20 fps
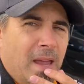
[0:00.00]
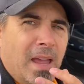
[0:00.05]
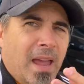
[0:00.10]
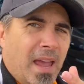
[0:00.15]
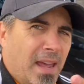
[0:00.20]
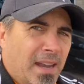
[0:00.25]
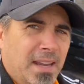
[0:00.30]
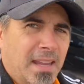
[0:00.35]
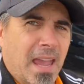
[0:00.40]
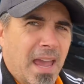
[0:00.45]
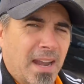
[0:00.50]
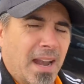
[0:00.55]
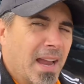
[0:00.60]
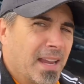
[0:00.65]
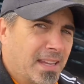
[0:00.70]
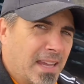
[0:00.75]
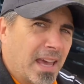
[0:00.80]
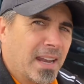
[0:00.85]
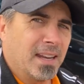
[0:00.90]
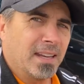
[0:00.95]
And again, I
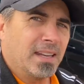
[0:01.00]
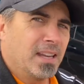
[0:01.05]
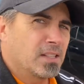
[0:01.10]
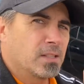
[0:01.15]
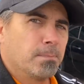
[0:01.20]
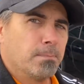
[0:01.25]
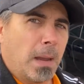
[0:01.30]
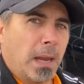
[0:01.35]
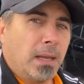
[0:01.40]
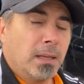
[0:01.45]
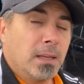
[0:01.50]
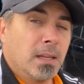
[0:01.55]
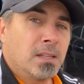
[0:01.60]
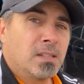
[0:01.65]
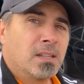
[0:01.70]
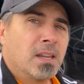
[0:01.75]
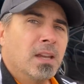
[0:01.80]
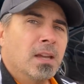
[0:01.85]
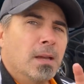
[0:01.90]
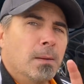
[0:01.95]
get it. It's
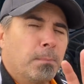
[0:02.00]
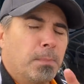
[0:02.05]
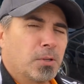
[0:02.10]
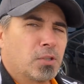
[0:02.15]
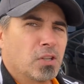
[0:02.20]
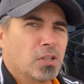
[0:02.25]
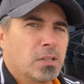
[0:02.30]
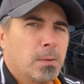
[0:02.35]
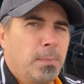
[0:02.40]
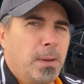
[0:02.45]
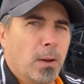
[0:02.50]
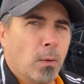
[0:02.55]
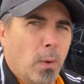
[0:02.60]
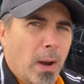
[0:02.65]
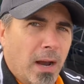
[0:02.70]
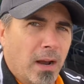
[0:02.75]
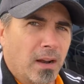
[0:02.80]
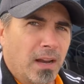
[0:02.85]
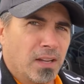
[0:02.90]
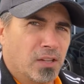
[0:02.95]
maintenance, but just to be
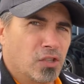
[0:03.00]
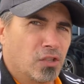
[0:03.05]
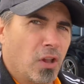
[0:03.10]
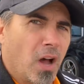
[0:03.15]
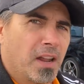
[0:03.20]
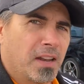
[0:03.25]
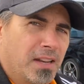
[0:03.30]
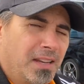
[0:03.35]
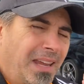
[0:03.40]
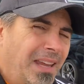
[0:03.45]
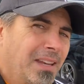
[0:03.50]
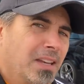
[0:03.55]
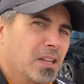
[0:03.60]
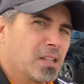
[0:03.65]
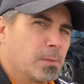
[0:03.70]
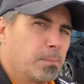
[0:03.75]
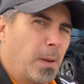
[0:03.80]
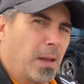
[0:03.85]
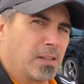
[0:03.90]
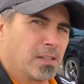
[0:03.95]
aware, it's not an
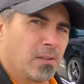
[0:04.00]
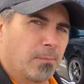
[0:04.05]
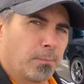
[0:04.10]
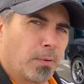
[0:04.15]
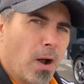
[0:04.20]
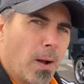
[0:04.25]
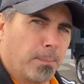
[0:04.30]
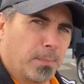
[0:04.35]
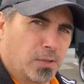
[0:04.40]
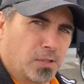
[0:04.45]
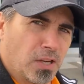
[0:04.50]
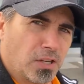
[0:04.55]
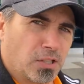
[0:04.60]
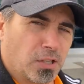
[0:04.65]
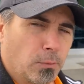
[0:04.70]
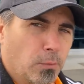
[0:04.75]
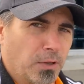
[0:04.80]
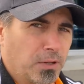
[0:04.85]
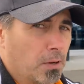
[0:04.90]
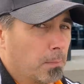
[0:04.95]
inexpensive
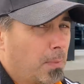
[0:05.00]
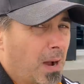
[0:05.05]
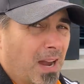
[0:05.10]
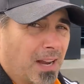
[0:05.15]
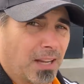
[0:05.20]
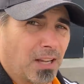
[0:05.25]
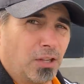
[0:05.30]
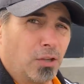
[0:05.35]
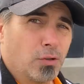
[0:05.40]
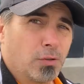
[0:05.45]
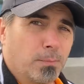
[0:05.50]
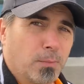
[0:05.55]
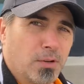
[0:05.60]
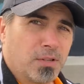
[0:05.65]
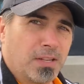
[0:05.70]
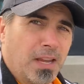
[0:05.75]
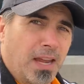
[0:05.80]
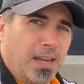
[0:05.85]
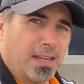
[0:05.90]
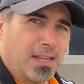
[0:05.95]
proposition when you're buying a used
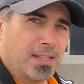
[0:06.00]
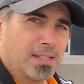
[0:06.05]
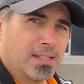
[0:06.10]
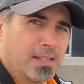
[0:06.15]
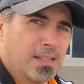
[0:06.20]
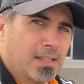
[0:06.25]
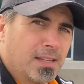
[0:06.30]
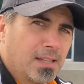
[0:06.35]
Mercedes.